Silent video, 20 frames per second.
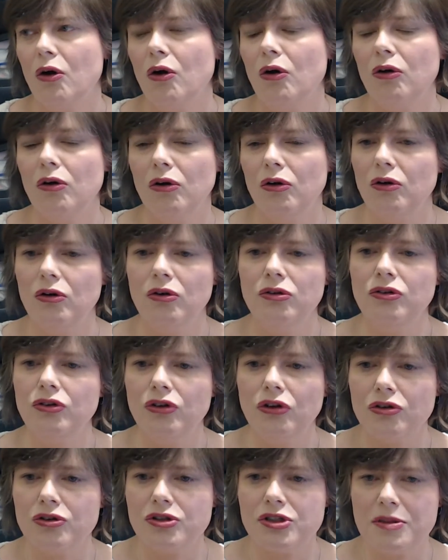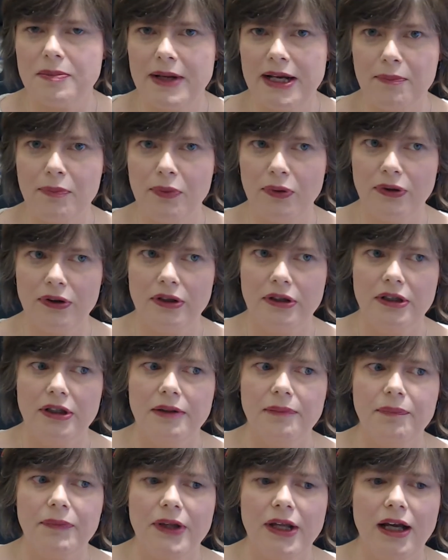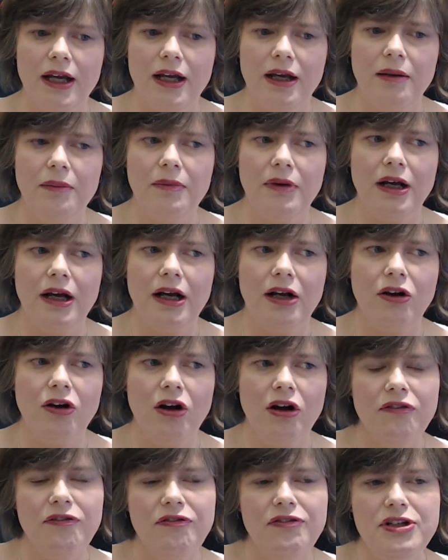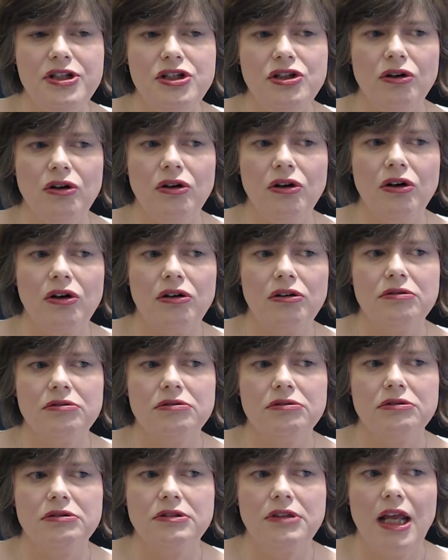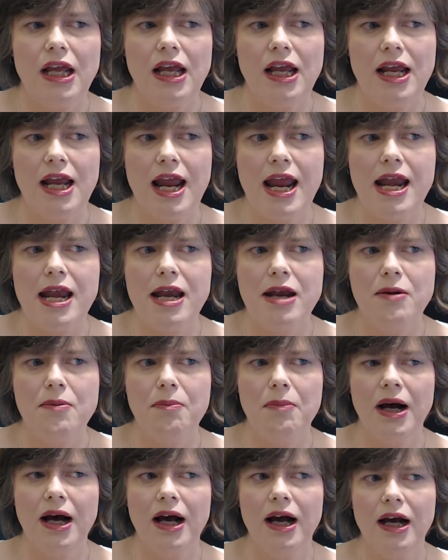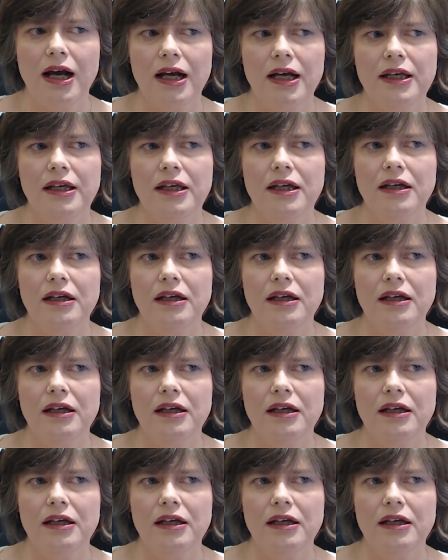unknown to me, but I got a video in my